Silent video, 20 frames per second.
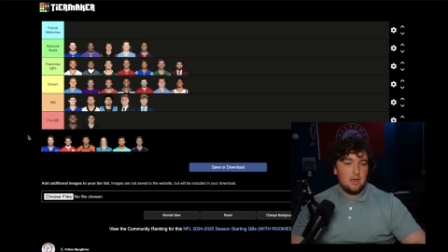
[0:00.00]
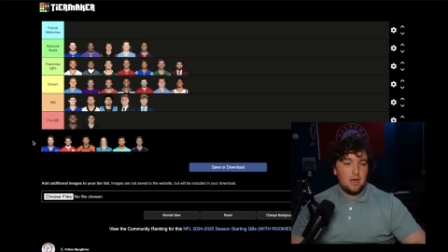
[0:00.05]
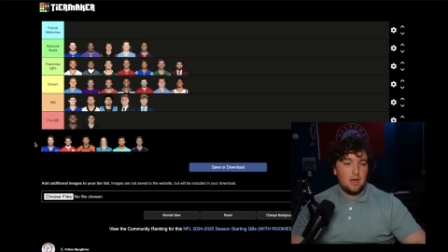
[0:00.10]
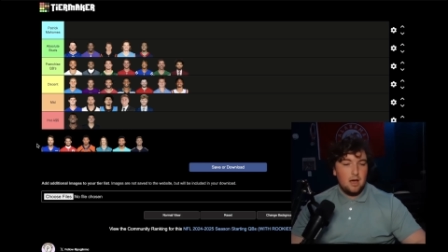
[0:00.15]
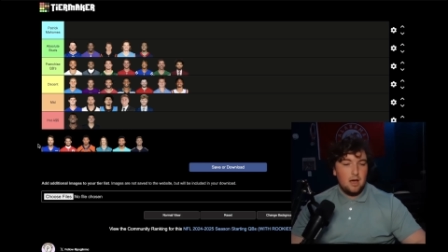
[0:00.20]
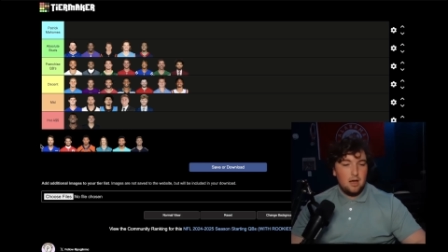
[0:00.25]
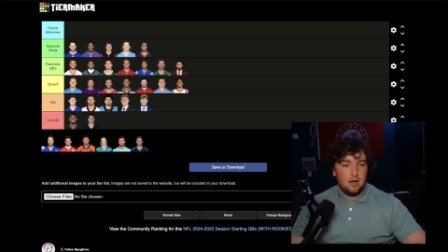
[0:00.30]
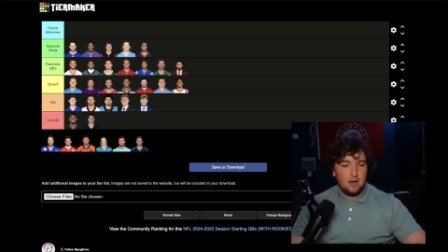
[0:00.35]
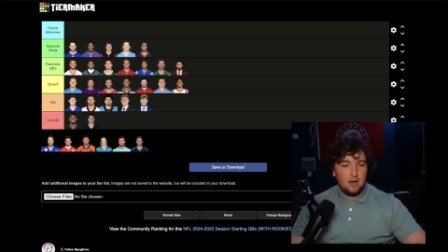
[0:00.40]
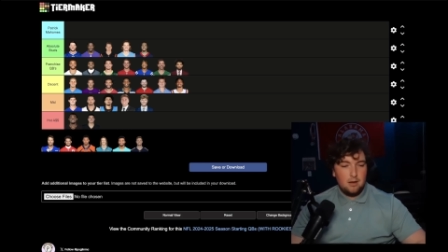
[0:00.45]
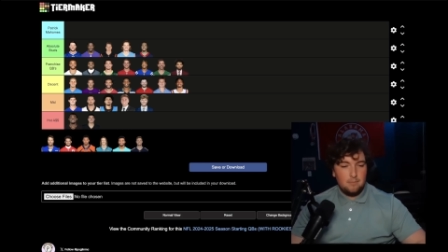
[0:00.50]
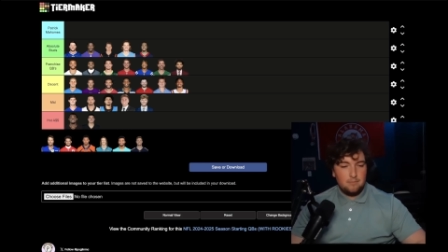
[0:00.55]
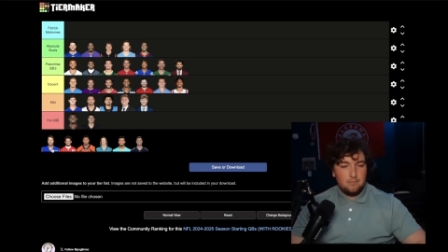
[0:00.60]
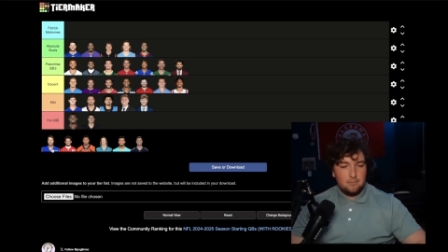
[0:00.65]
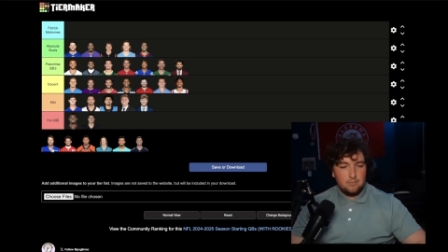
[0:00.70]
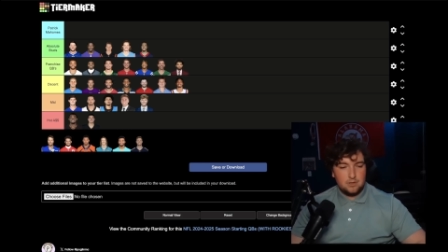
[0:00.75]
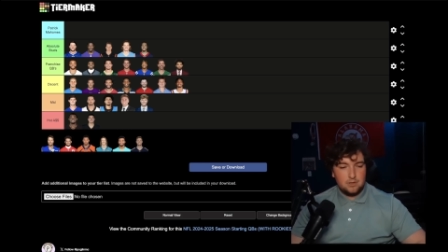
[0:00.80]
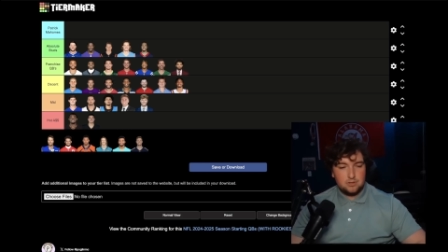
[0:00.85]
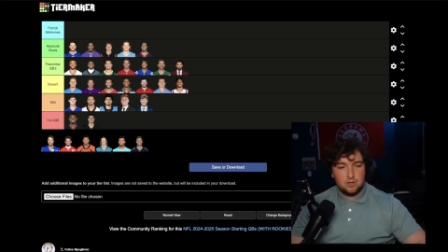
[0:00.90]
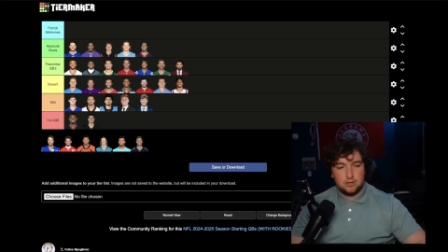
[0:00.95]

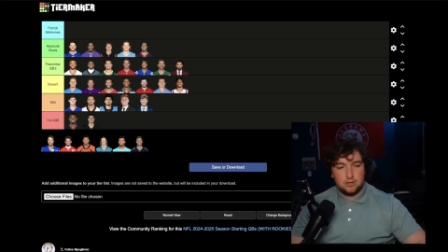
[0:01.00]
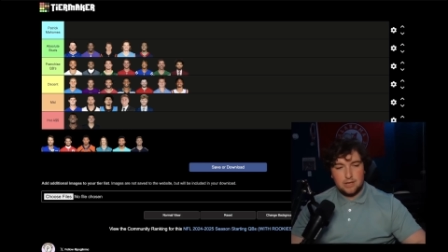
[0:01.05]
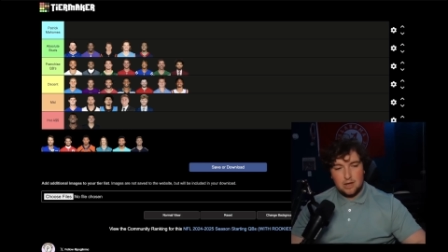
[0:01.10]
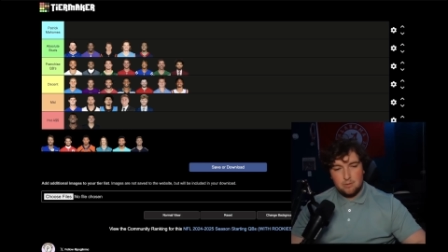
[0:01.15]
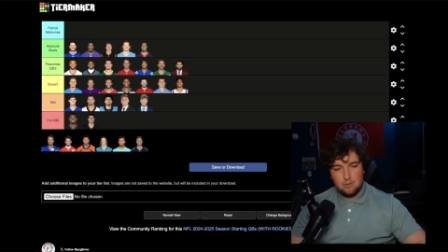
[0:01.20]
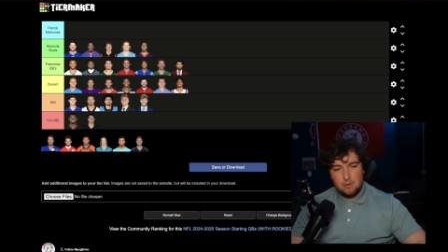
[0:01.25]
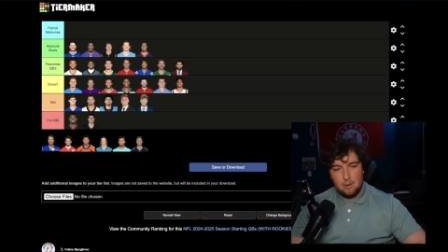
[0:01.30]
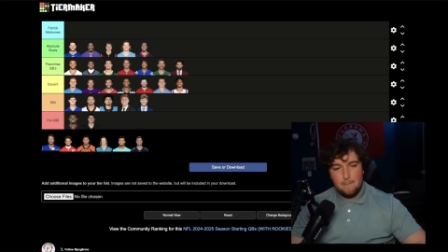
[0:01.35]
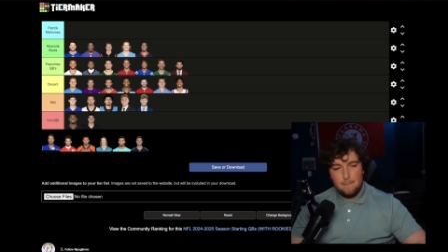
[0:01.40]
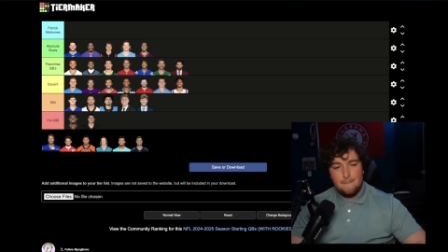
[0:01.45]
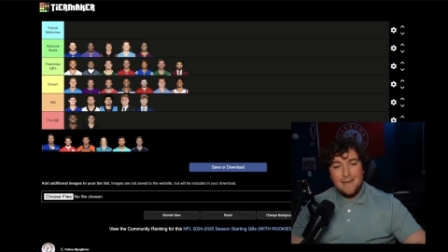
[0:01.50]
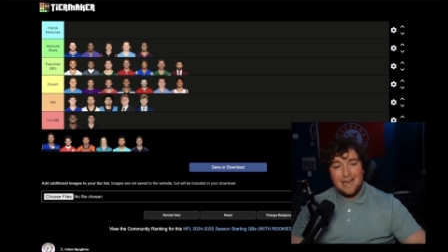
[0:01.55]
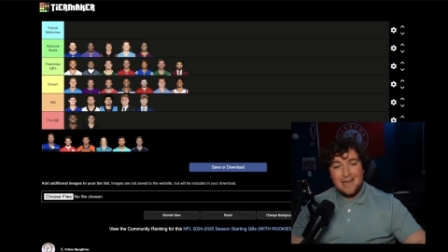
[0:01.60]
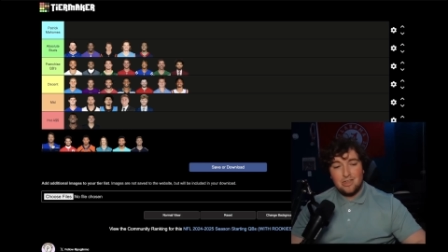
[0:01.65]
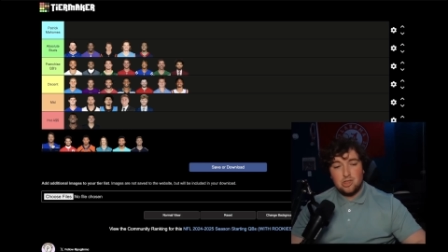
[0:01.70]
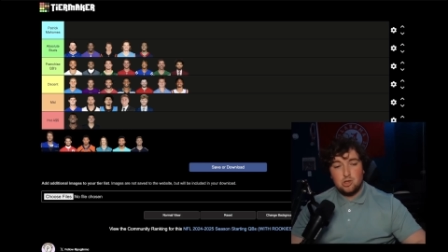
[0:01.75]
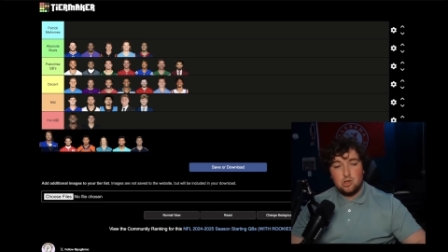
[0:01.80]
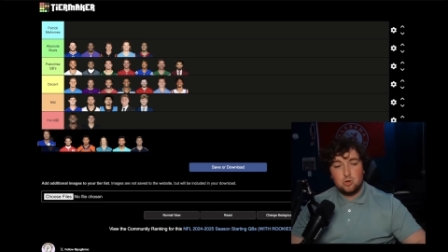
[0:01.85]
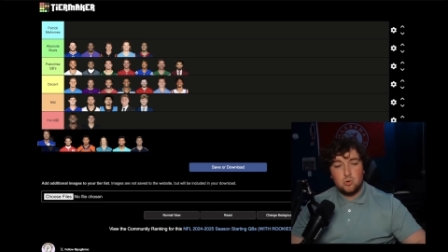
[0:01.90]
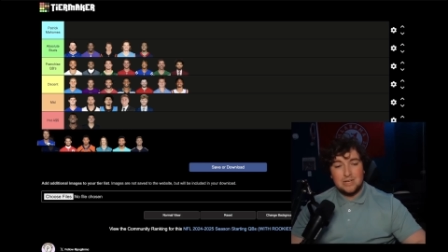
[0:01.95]
Let's talk now about
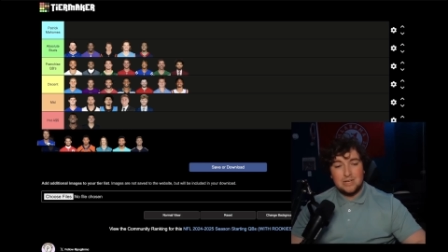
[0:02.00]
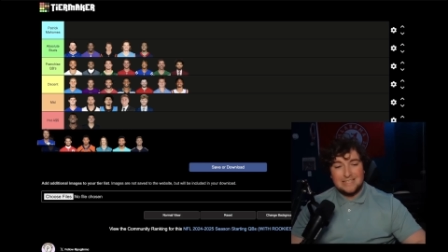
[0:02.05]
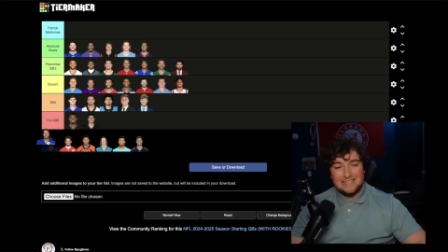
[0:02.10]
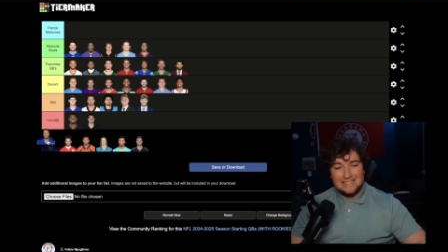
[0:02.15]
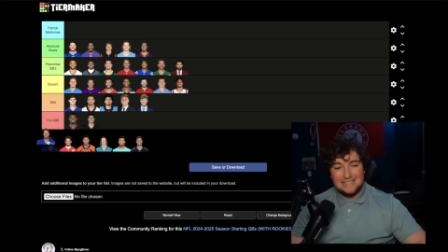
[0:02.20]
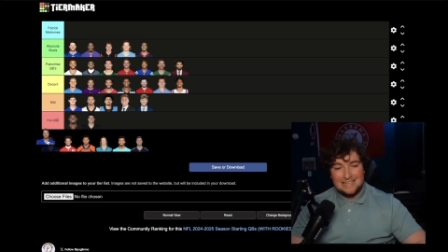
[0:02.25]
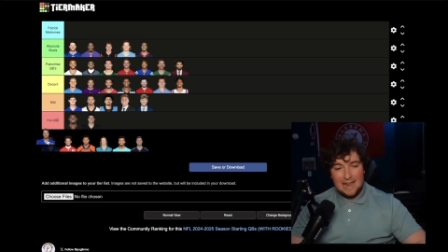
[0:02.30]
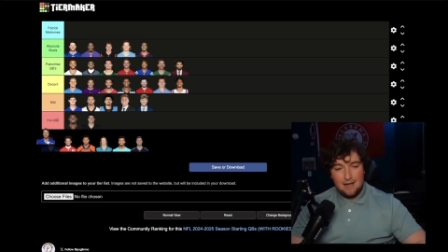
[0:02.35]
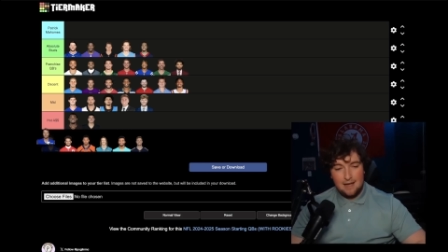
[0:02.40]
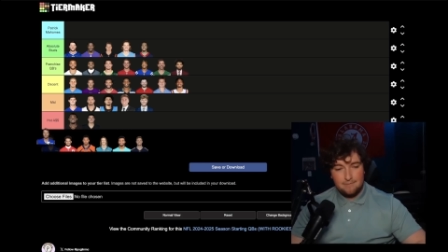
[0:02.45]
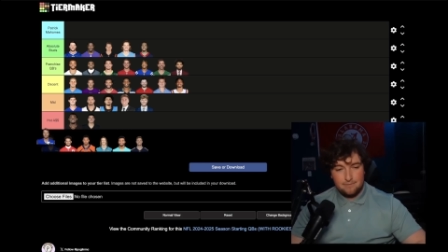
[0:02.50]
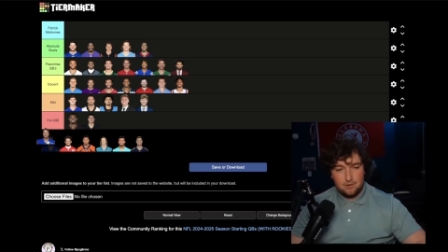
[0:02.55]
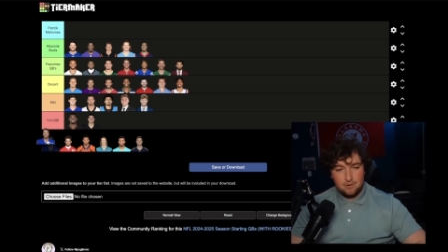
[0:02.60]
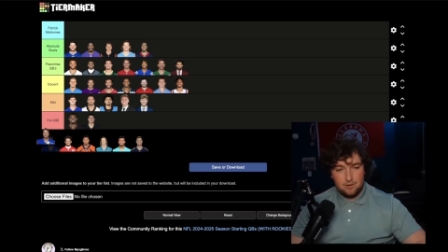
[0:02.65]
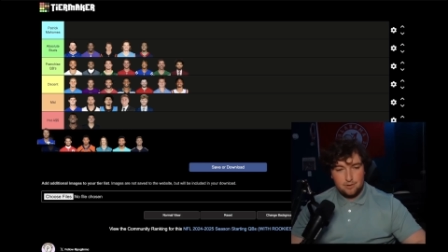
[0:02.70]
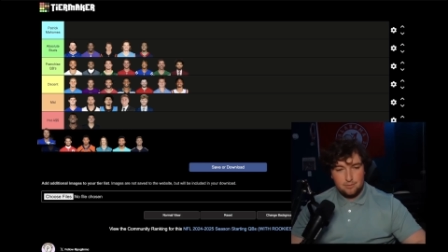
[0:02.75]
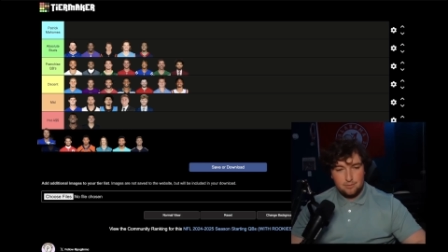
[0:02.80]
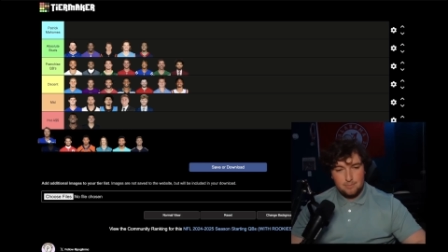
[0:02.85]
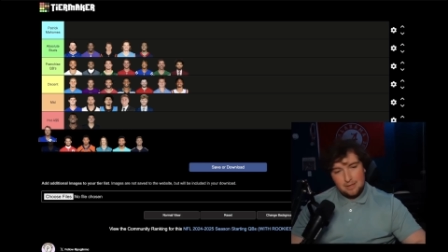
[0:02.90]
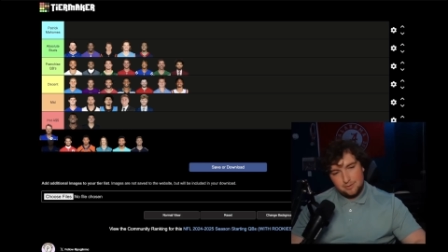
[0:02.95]
Matthew
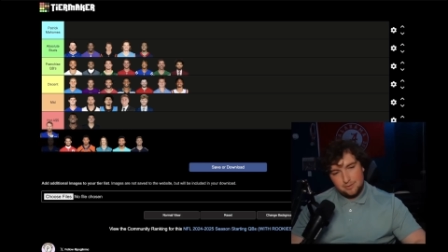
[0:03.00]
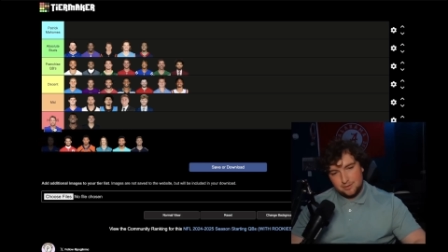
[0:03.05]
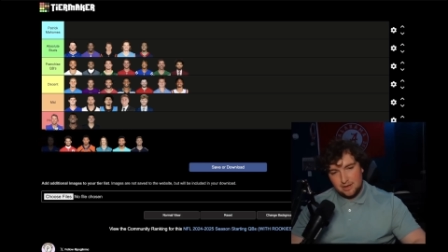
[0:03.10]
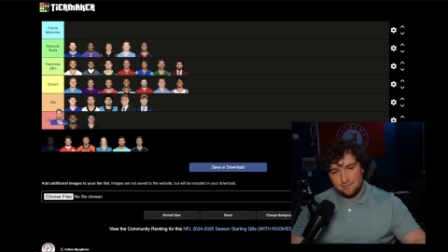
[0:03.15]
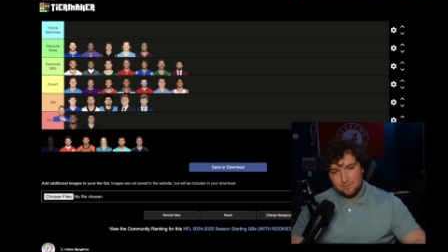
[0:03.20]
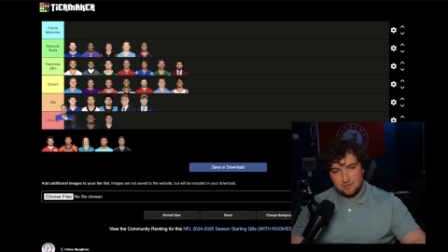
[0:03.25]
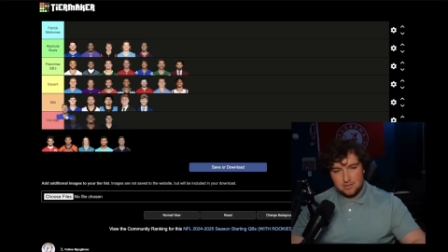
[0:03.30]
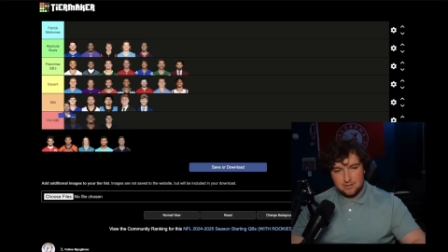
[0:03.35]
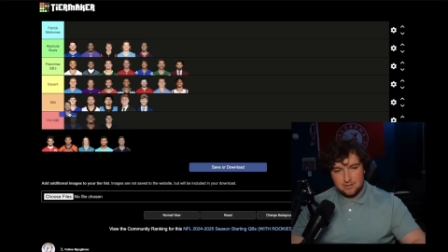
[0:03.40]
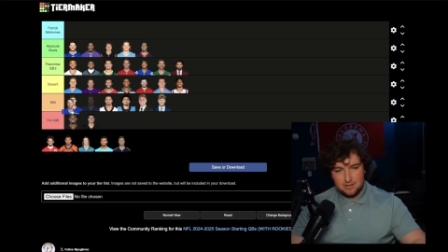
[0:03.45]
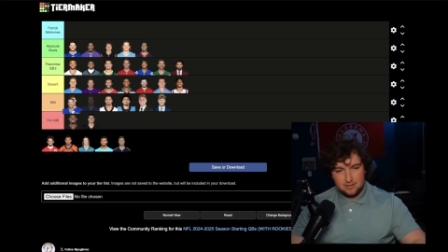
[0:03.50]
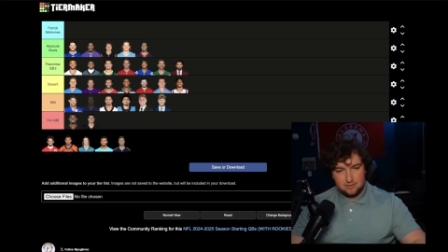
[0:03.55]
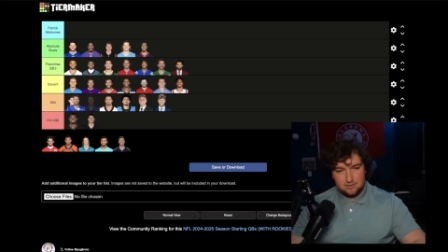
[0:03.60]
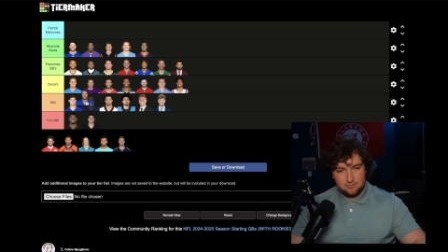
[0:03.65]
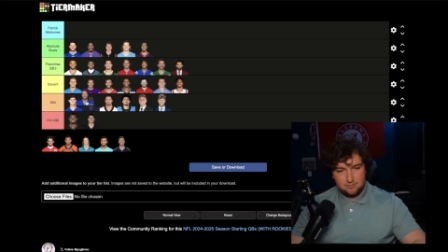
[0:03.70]
Stafford. Matthew Stafford, I think, is a